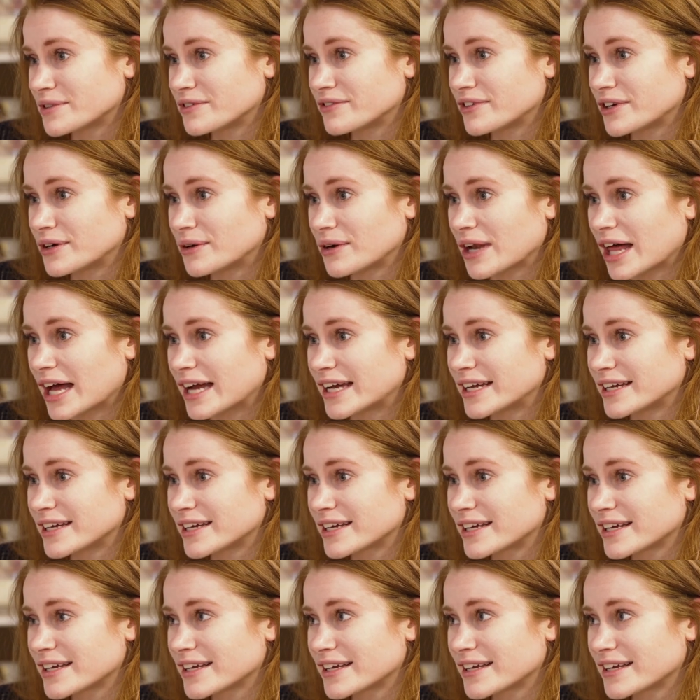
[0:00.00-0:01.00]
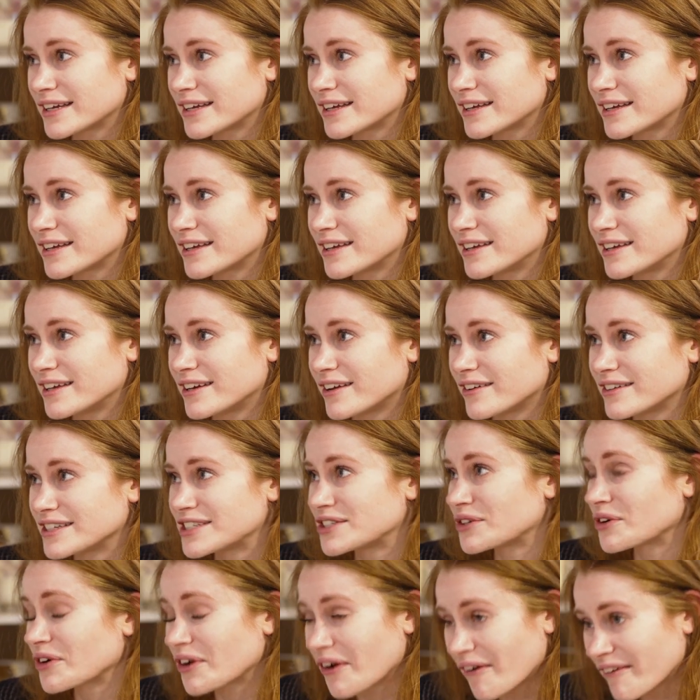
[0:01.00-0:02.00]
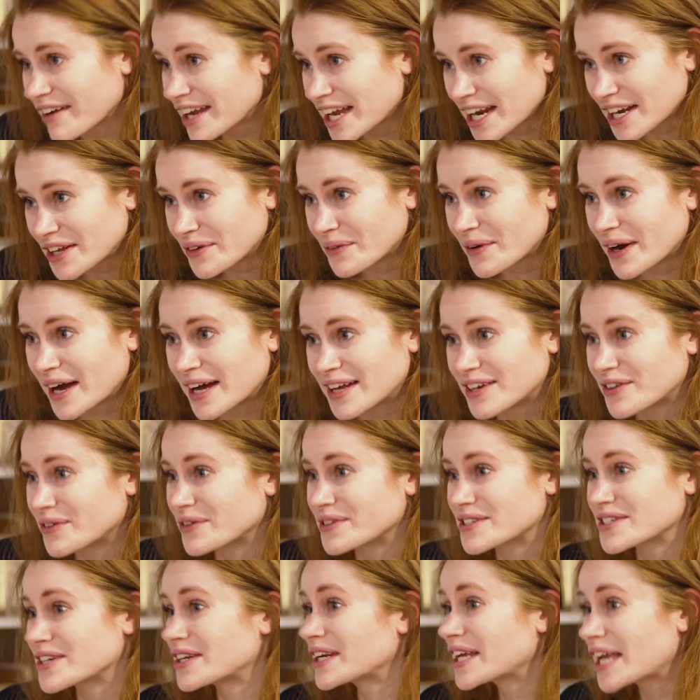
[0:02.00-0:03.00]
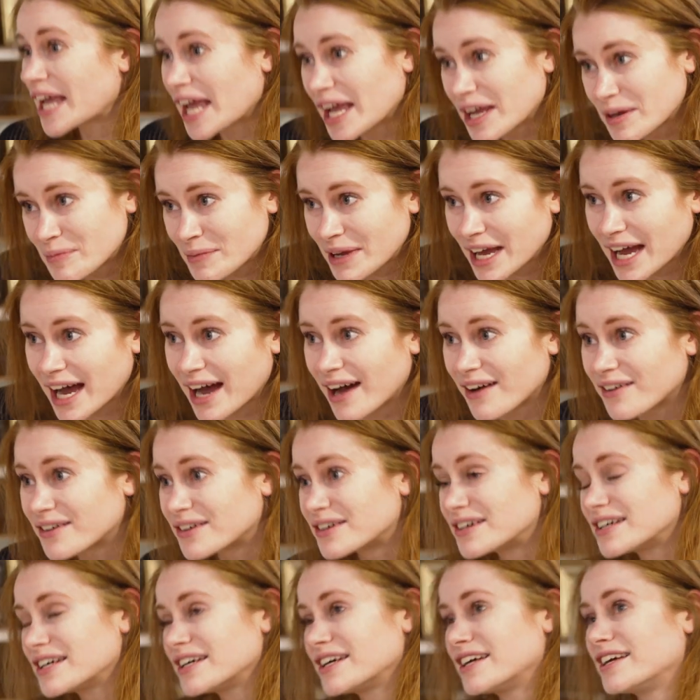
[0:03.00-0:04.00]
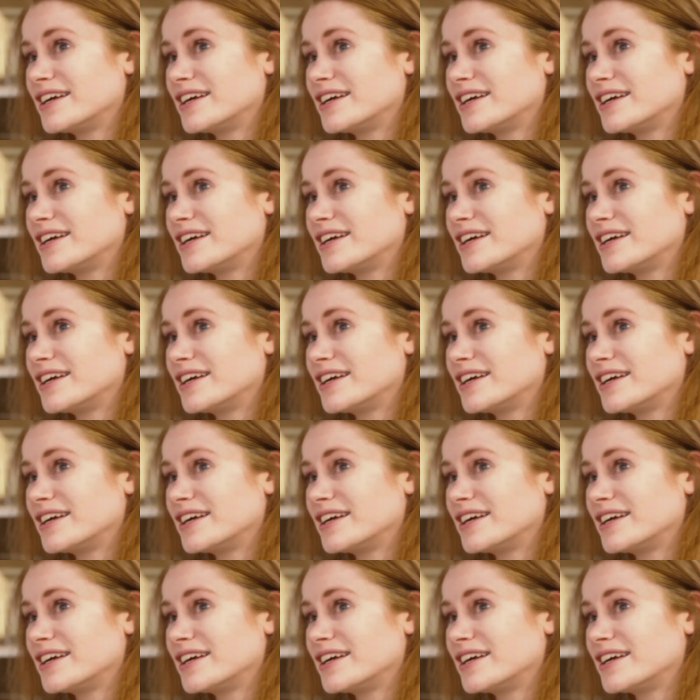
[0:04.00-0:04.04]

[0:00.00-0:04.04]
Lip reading: me feel like, you know, it's not going anywhere. No one's gonna kick me out.